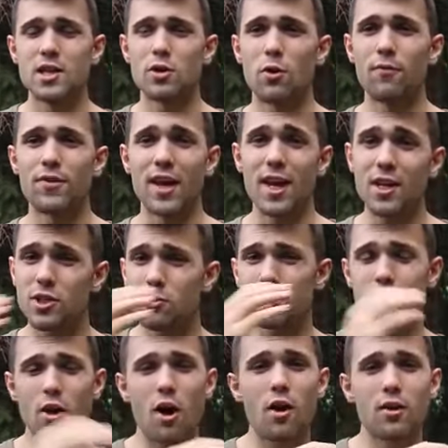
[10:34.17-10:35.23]
So if the issue
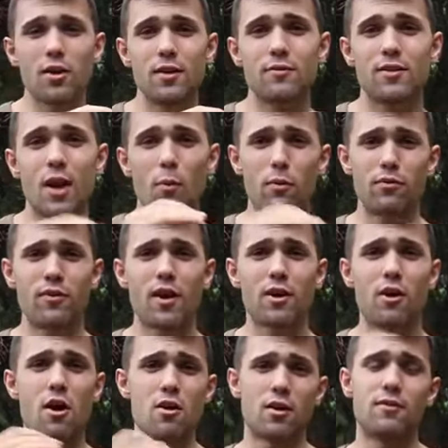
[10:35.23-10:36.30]
is cognitive, can we
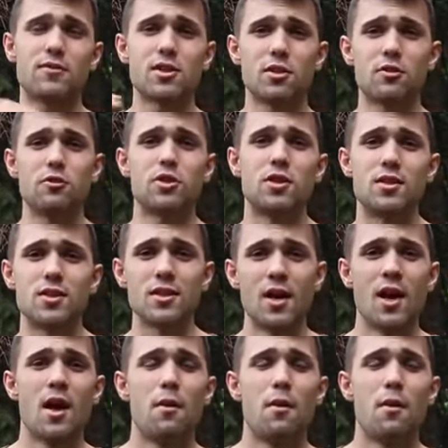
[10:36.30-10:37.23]
find cognitive solutions?